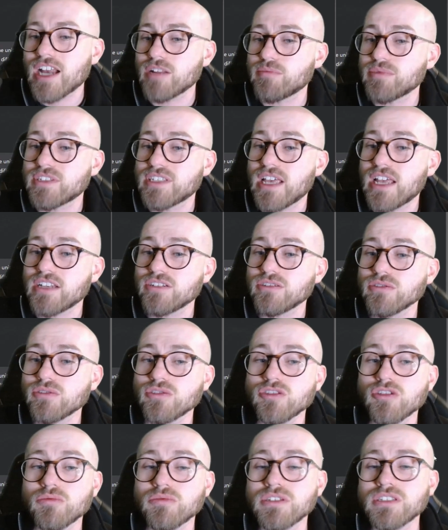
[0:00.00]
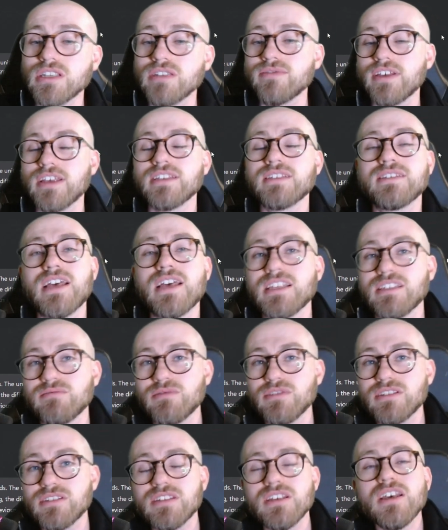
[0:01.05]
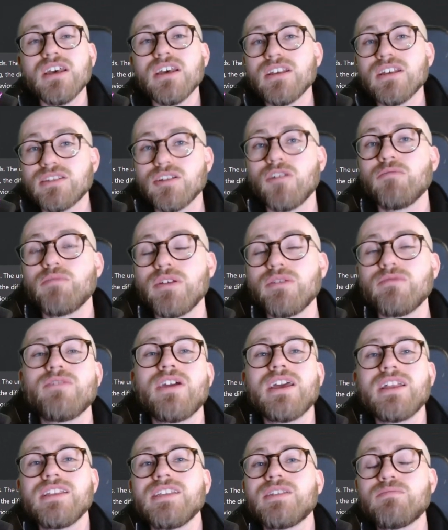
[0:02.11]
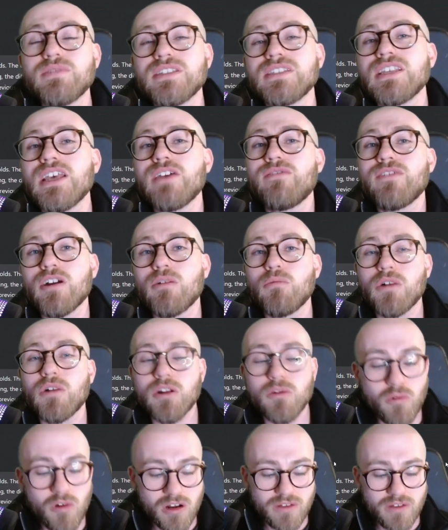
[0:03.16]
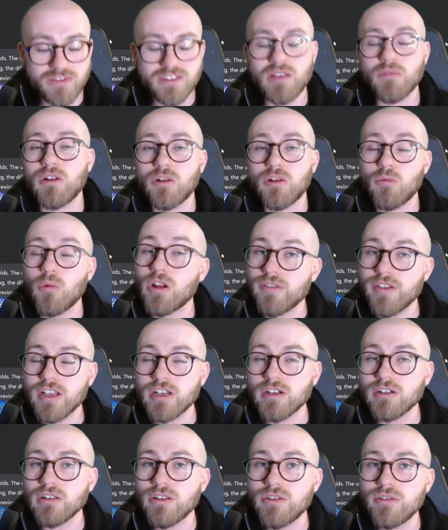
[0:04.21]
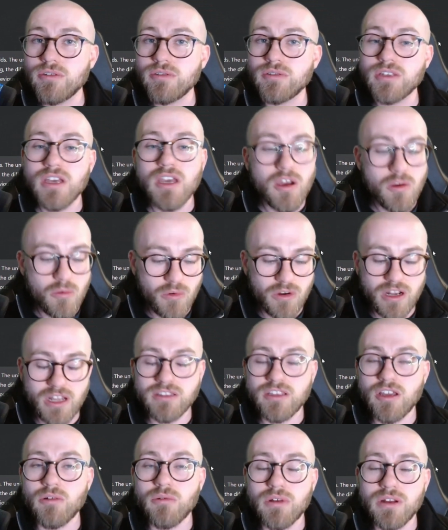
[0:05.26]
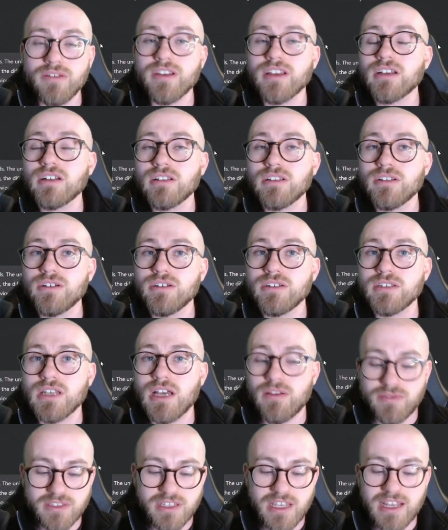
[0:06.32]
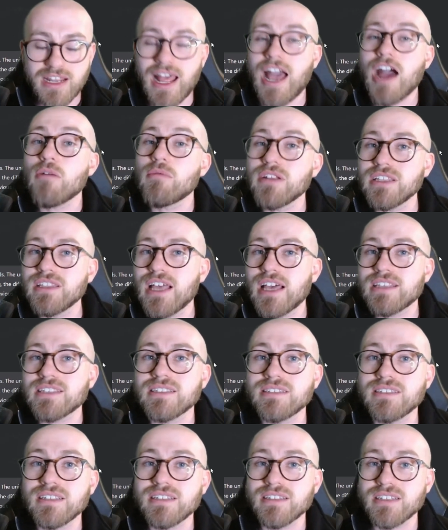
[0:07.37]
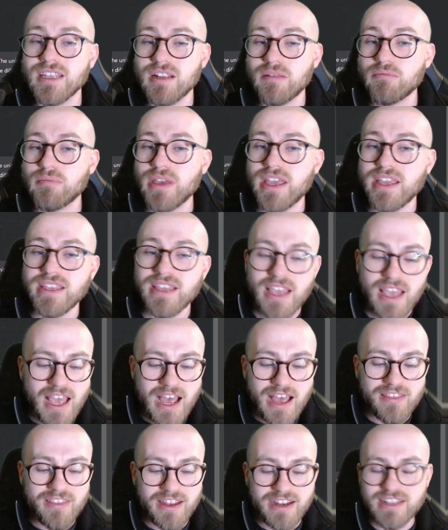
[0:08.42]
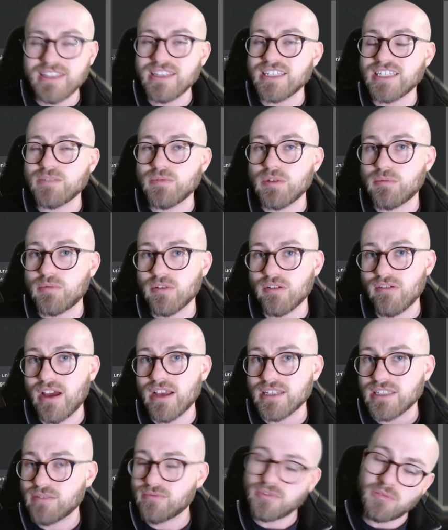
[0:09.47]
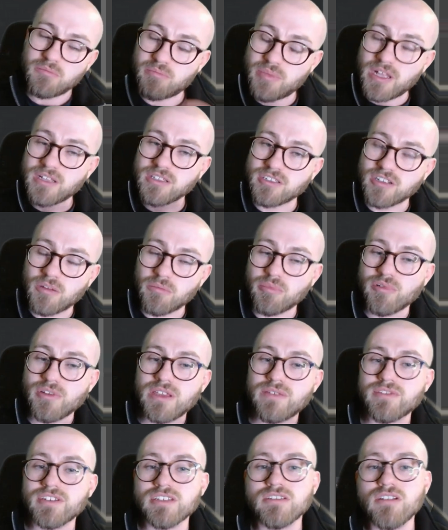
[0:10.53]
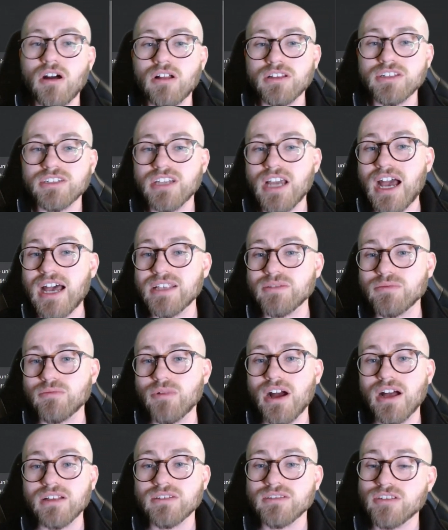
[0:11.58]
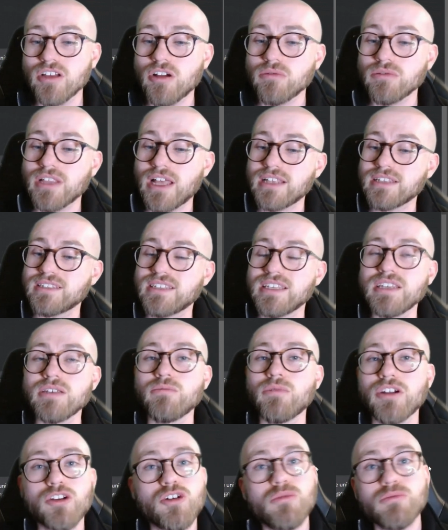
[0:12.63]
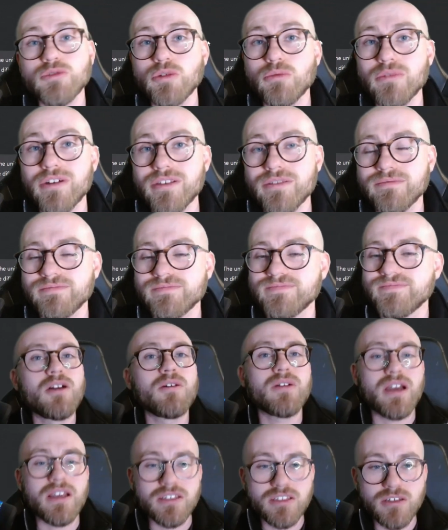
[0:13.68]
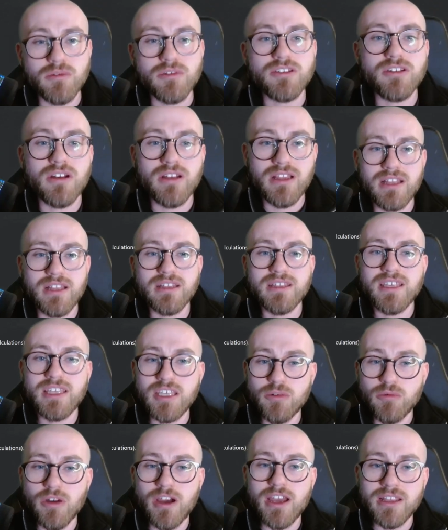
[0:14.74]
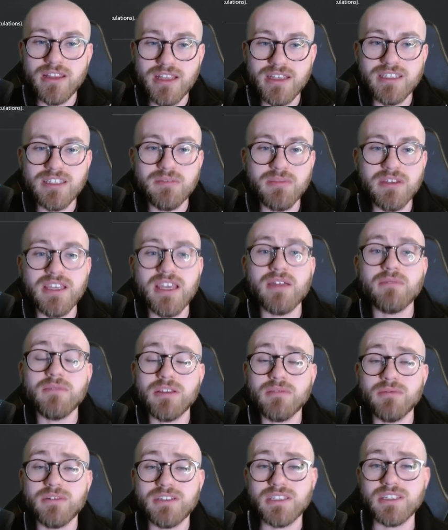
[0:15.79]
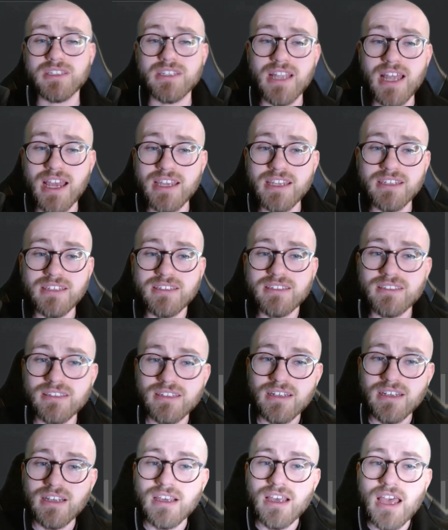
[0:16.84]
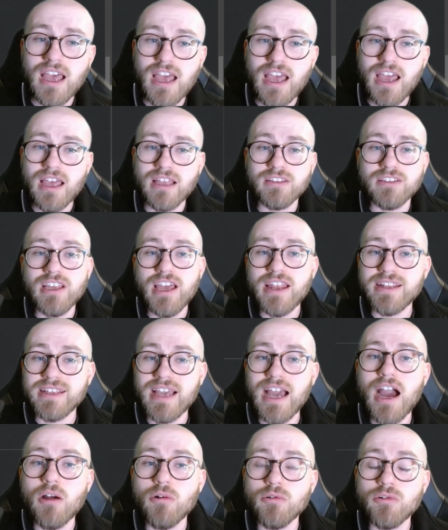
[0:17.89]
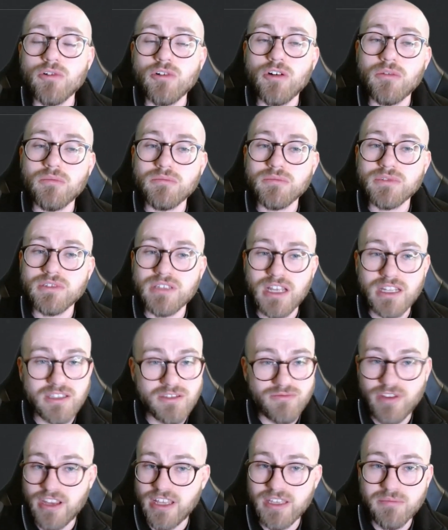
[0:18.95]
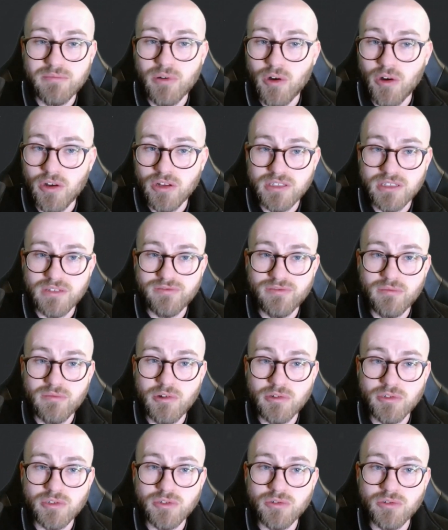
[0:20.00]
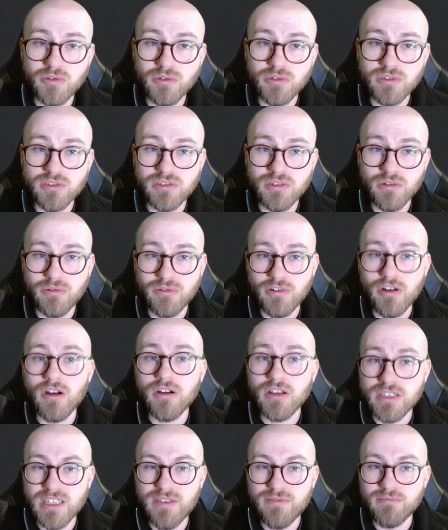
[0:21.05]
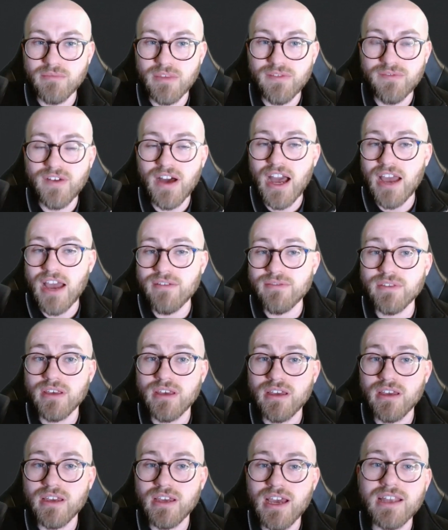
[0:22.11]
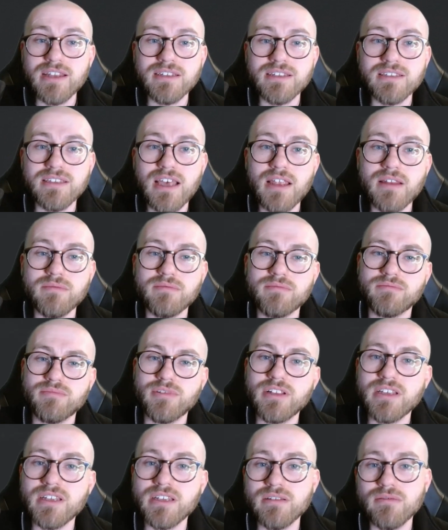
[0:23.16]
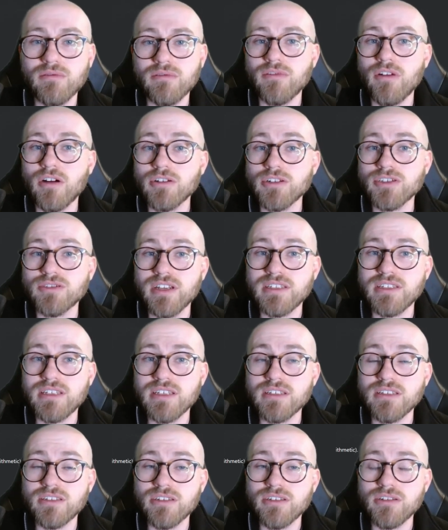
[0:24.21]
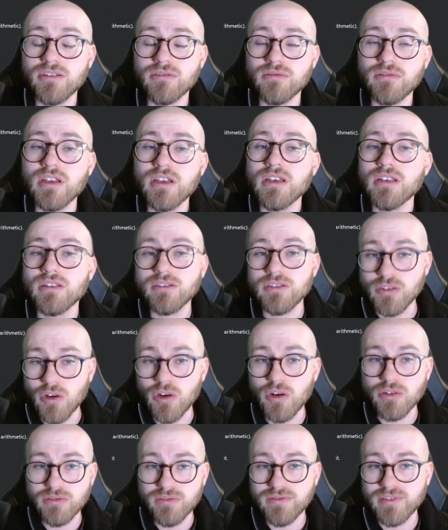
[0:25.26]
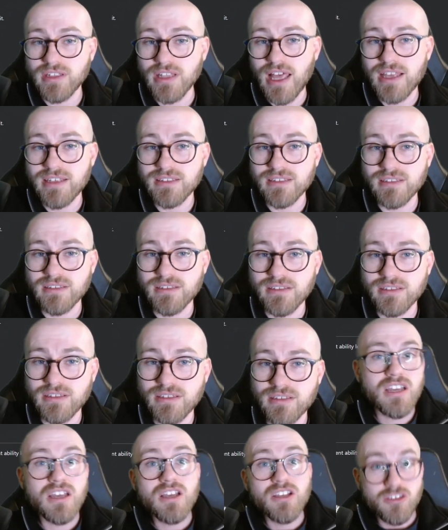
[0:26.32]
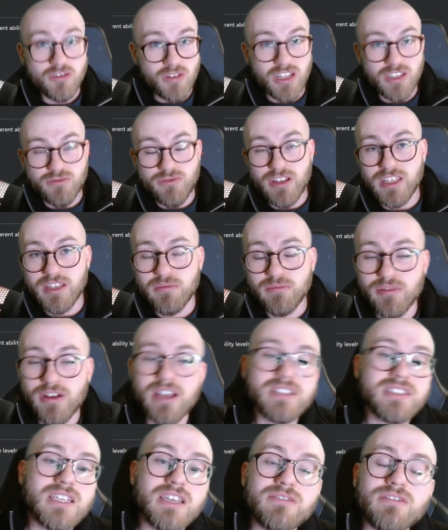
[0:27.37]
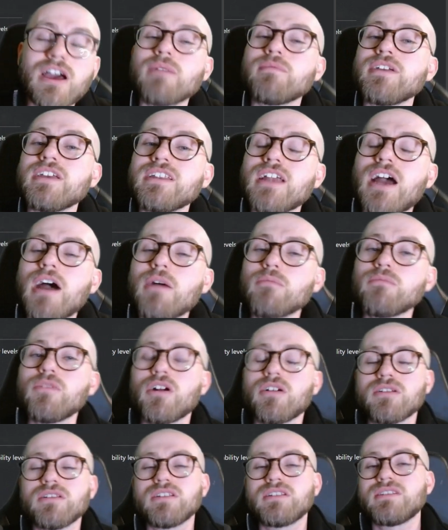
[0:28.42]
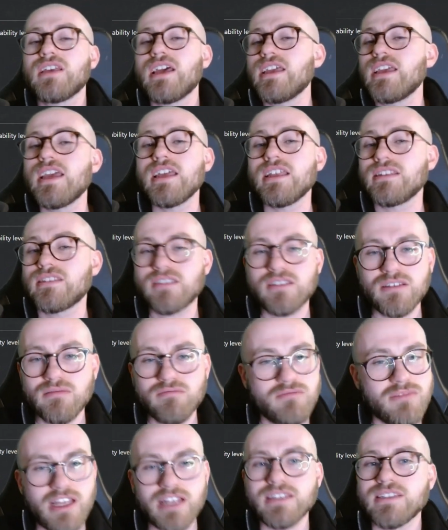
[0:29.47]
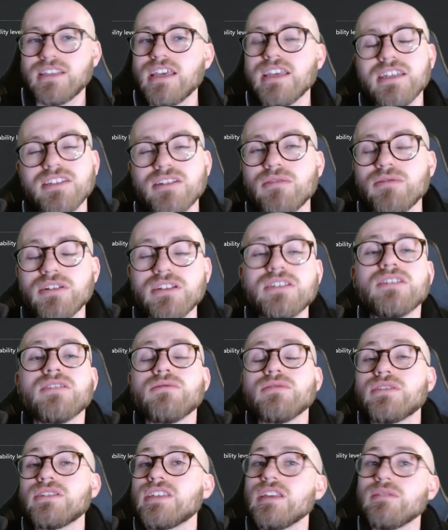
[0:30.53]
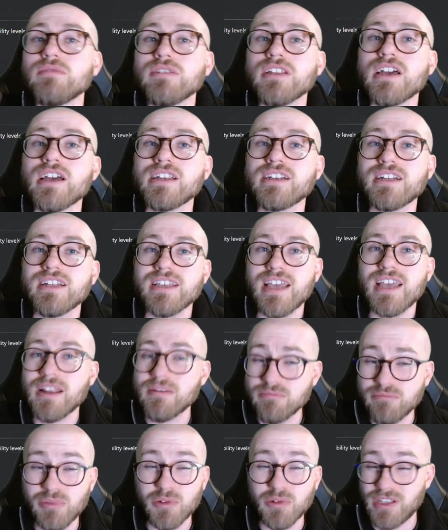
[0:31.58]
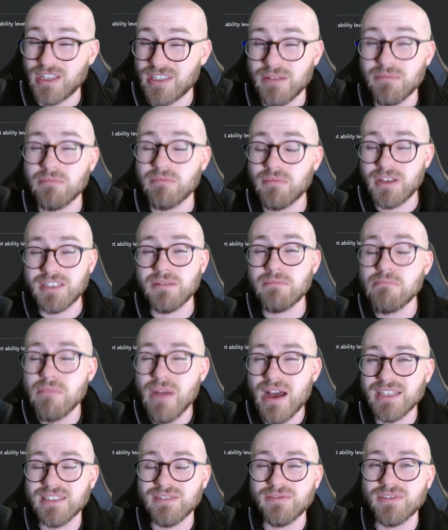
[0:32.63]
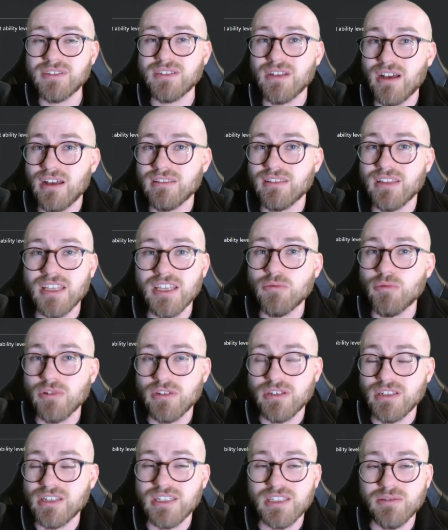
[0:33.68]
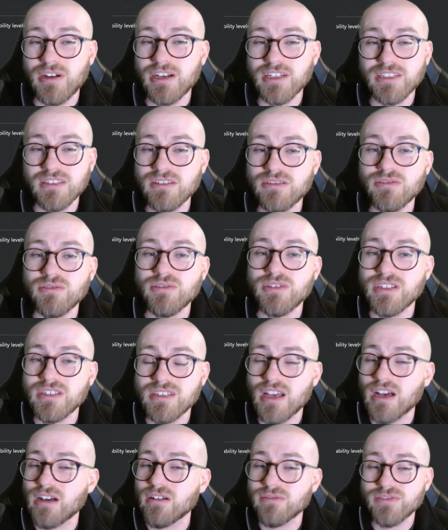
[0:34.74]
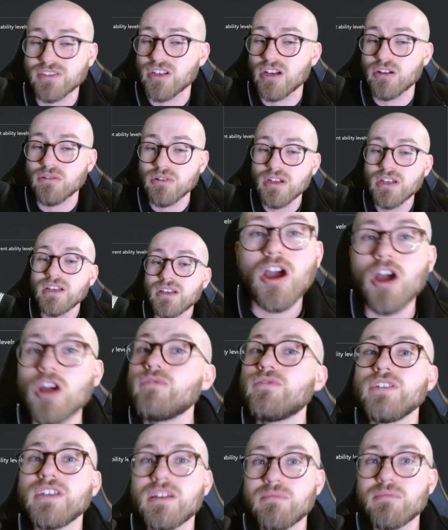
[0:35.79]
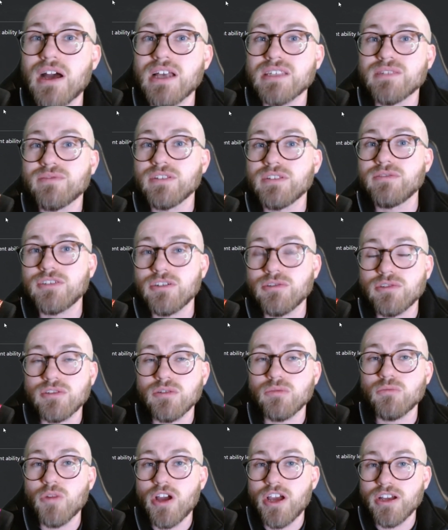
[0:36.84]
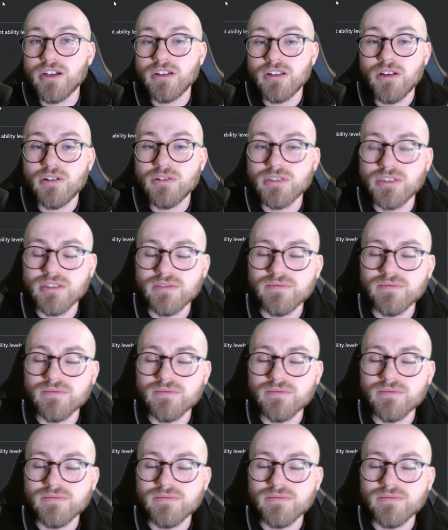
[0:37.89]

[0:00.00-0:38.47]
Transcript: a potential summative assessment. So I've been really specific on what I want. I've said what I want to include, what I don't want to include. I've said how many lessons it's going to be, and that it needs to be progressive, so building on previous knowledge as well. So let's see what it comes up with. Okay, so it's got a keyword list to begin with, which is nice. Learning outcomes, that's really important for most schools. So it's given me 5 there, and then brilliant, we've gone straight into the order of the lessons. So that's really impressive. I mean, I'm not going to say that's it. You don't need to do a scheme of learning again, but it's a massive start that you wouldn't need to actually do yourself. So hopefully can massively reduce some workload.